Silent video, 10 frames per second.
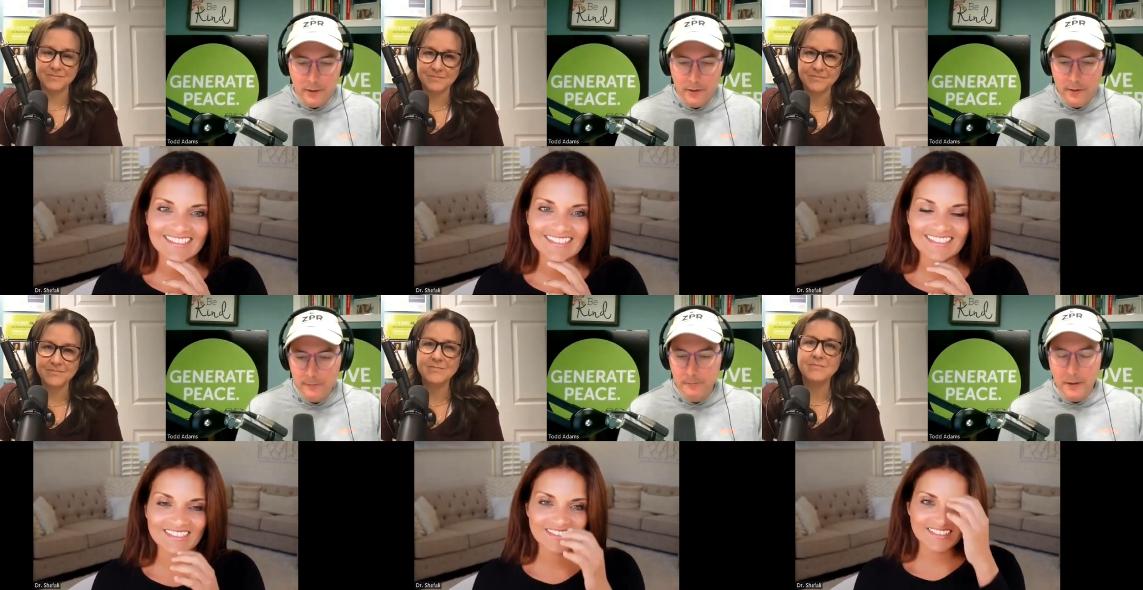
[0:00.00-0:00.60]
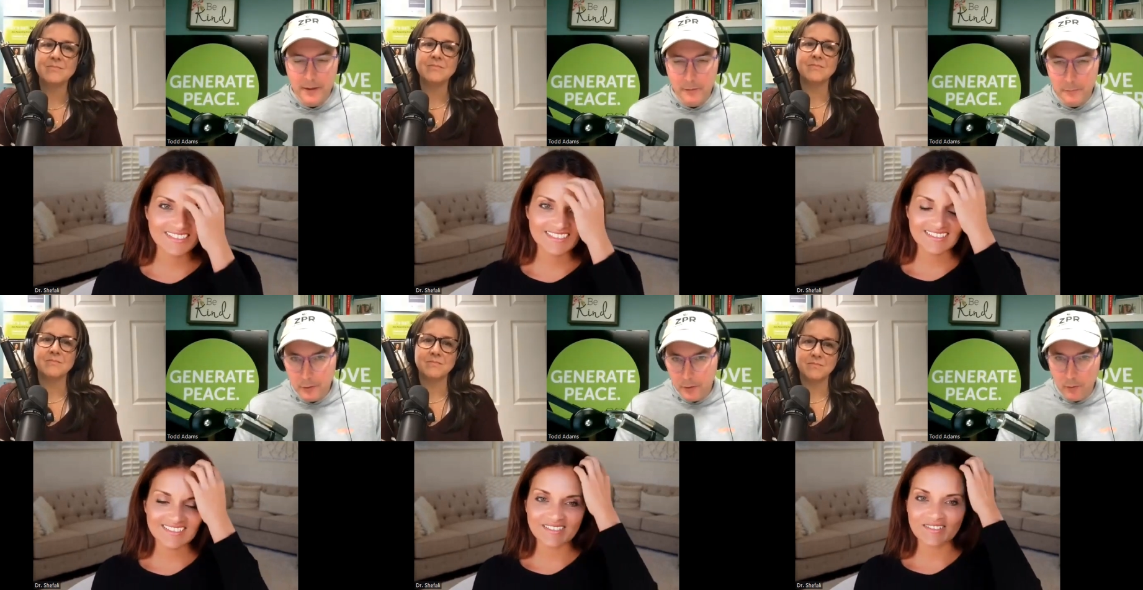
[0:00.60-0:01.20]
Speaker 1: You can
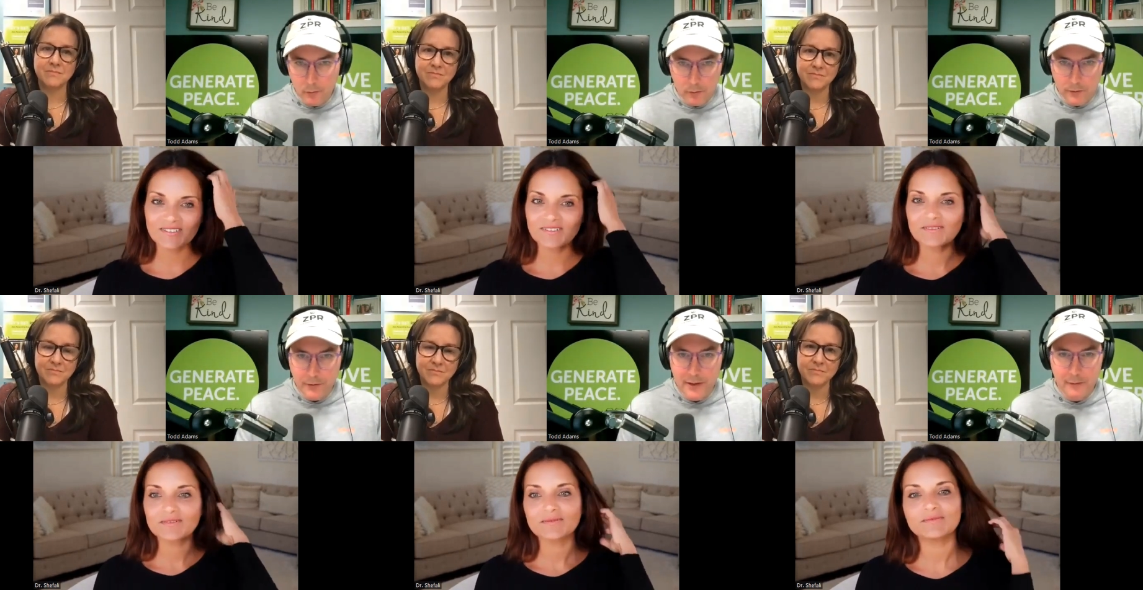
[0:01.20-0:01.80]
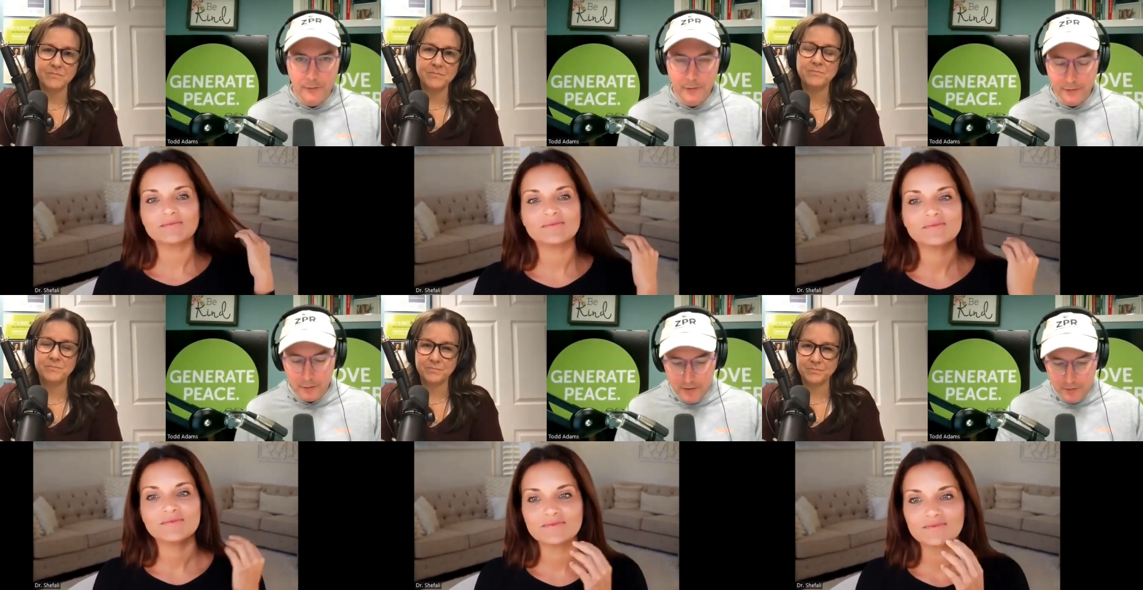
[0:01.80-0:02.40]
buy the book or sign up
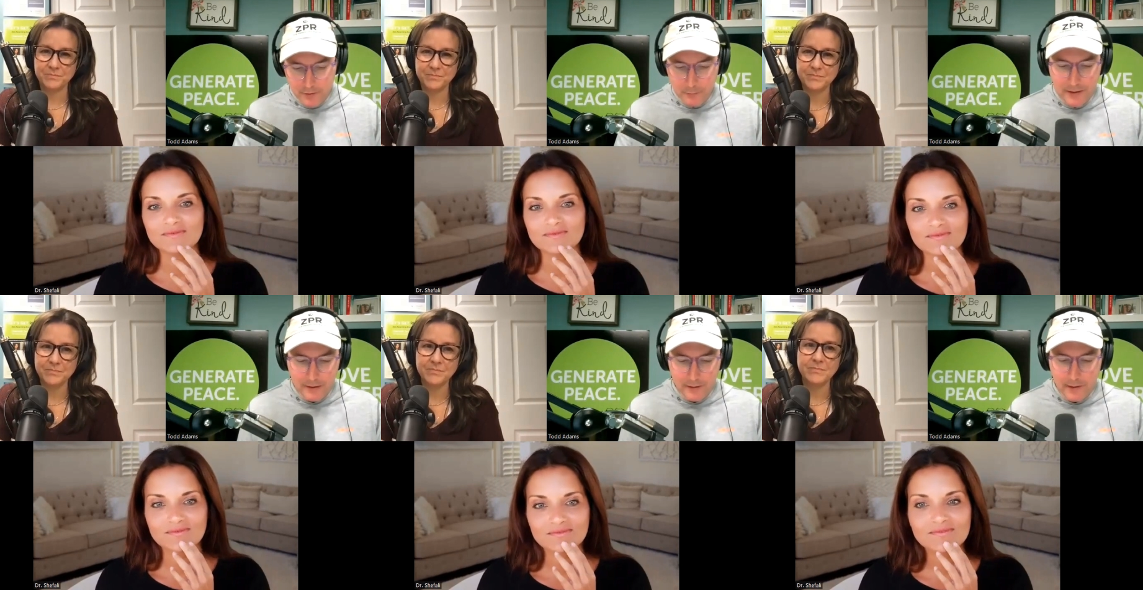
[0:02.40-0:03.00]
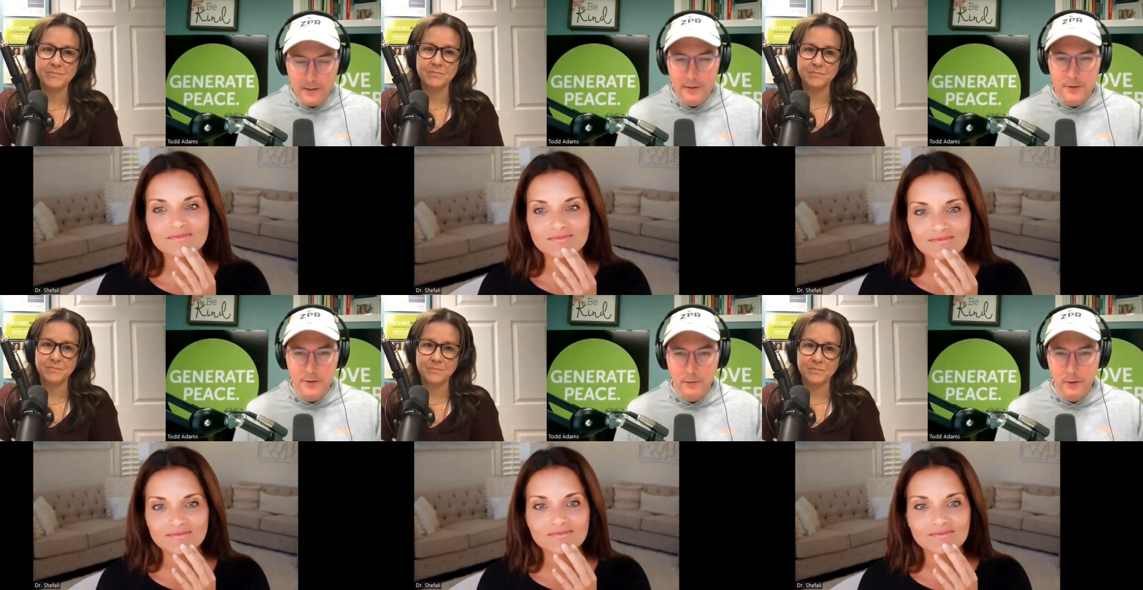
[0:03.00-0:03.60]
for the summit just by
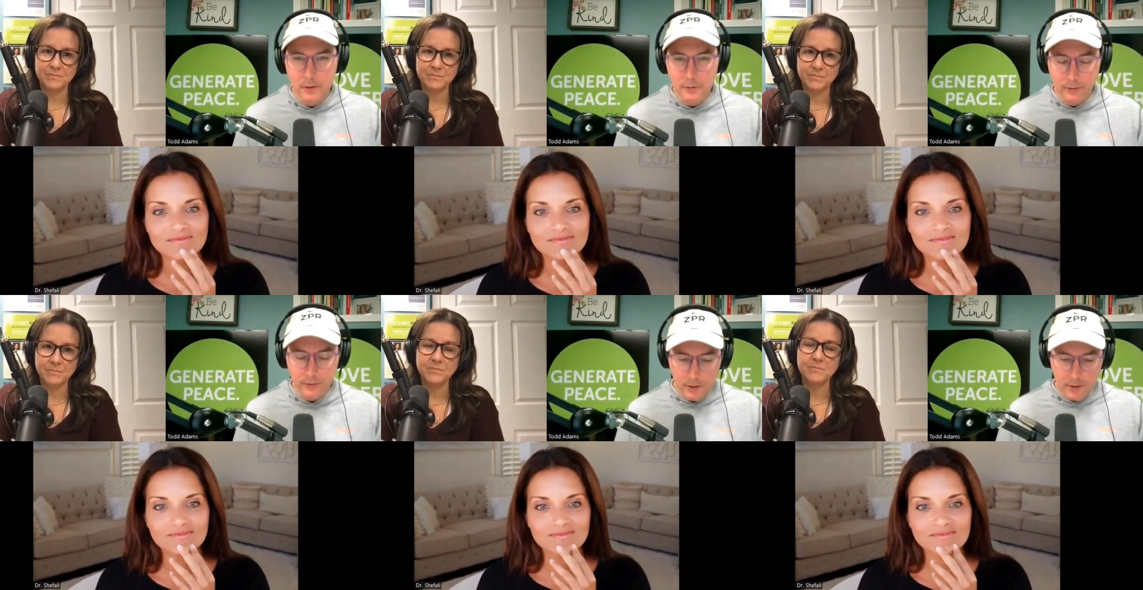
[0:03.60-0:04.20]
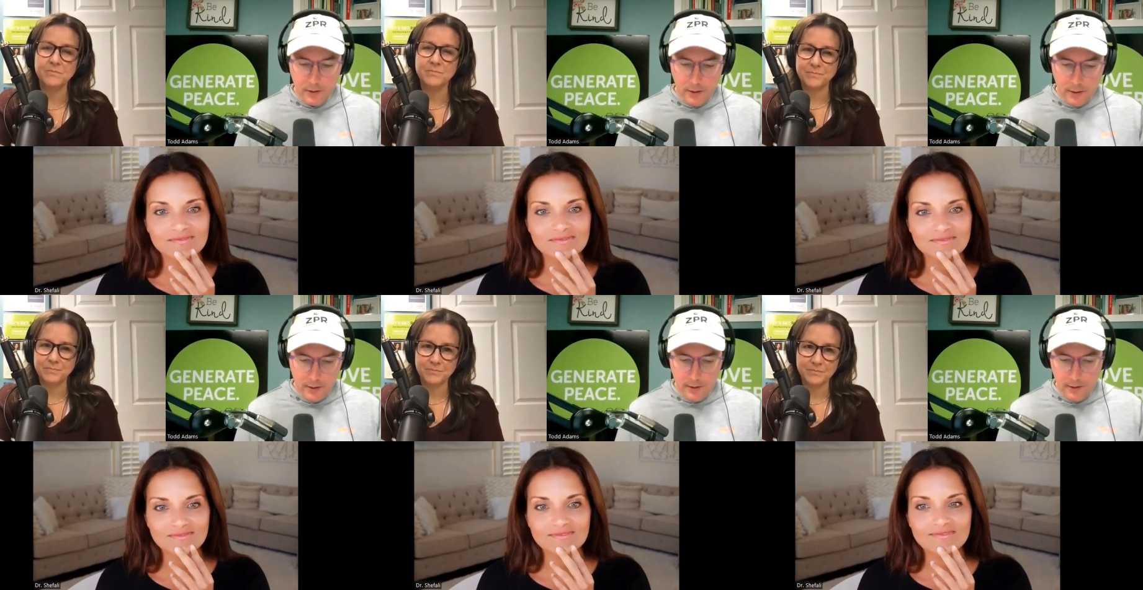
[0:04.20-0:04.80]
clicking in the show notes
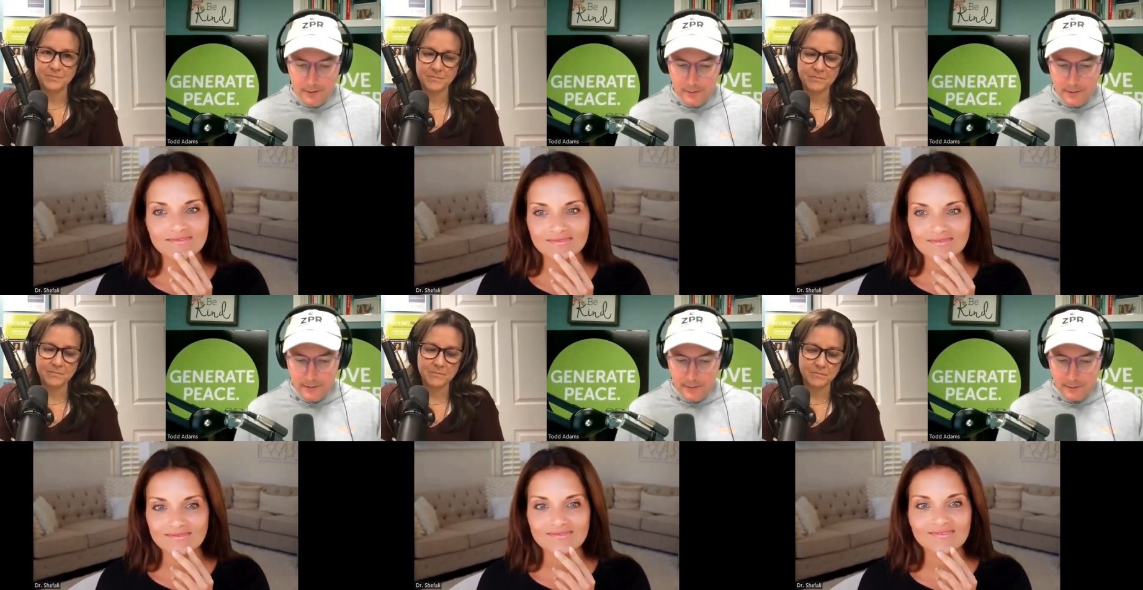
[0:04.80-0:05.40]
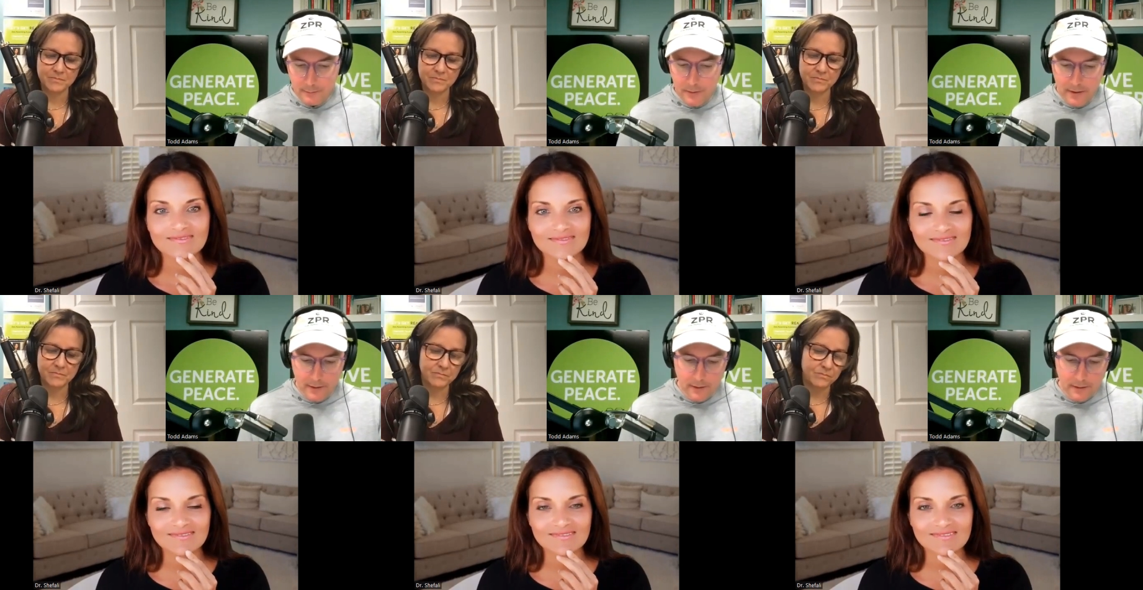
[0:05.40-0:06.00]
uh, underneath this
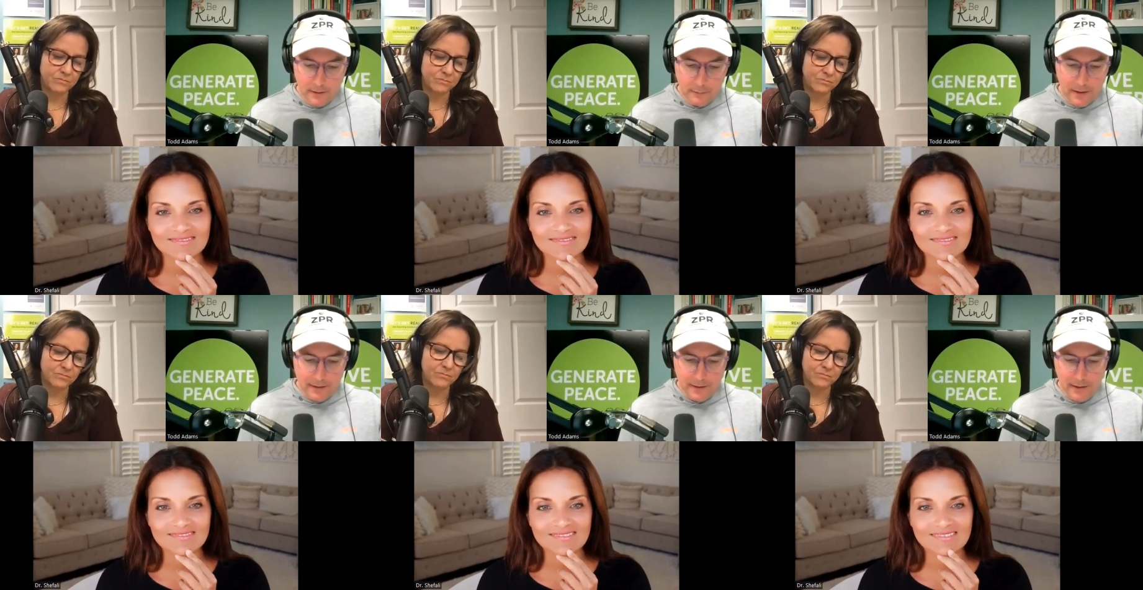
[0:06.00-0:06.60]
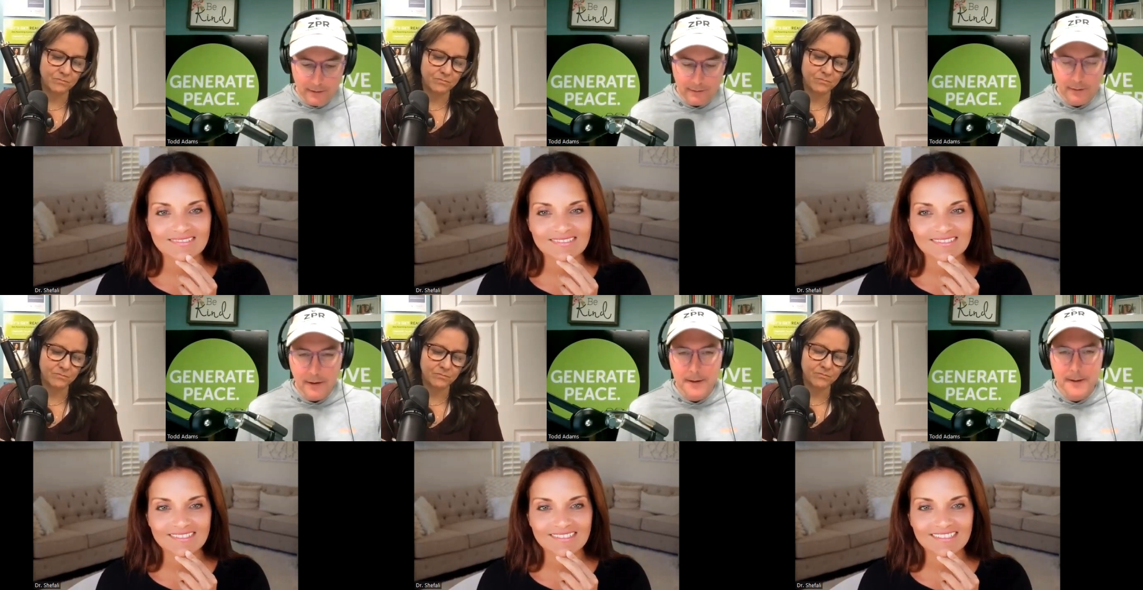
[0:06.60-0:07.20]
po- this
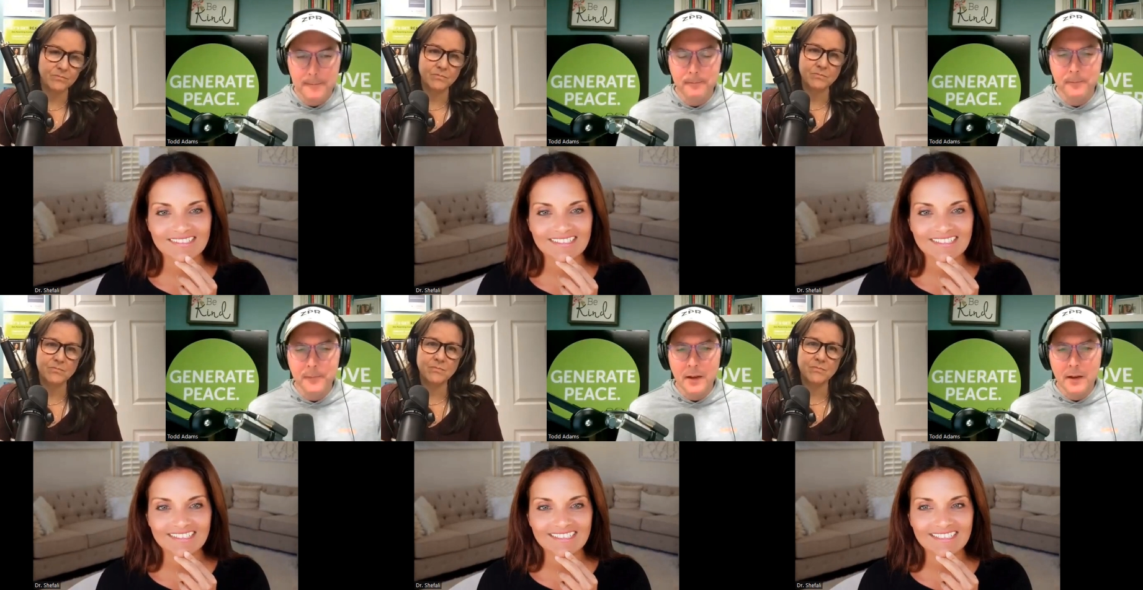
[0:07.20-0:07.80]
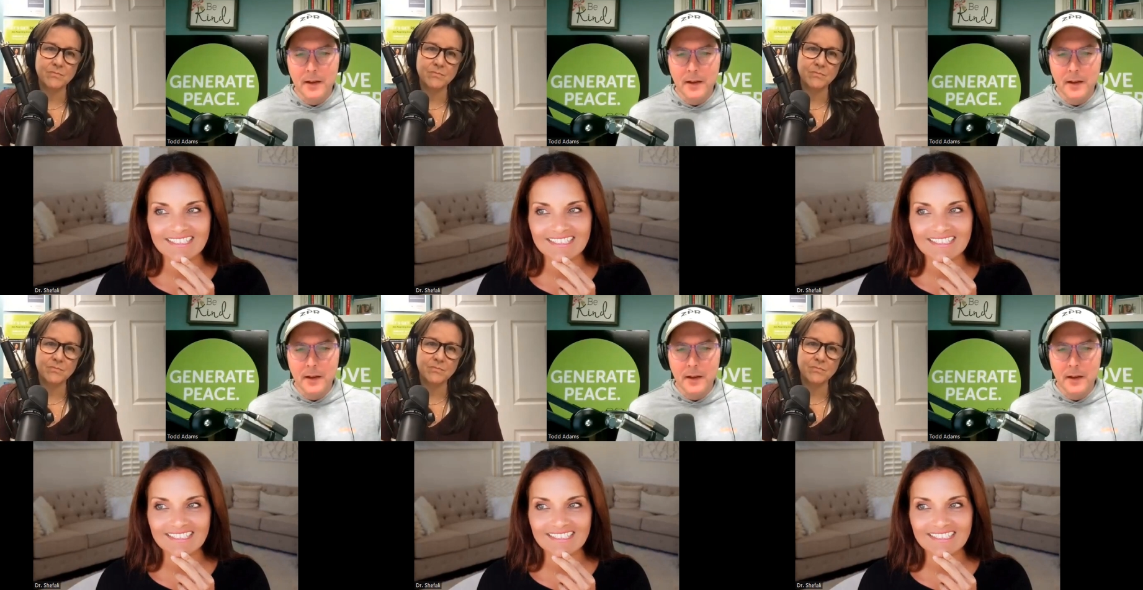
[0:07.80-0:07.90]
podcast. Um,